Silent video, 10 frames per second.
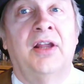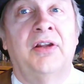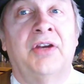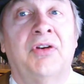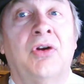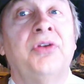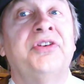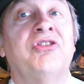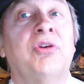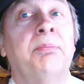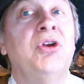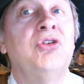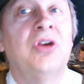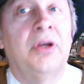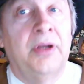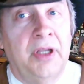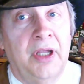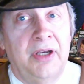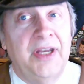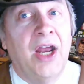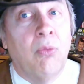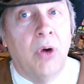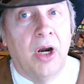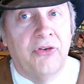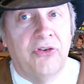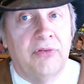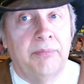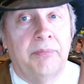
electrical distribution networks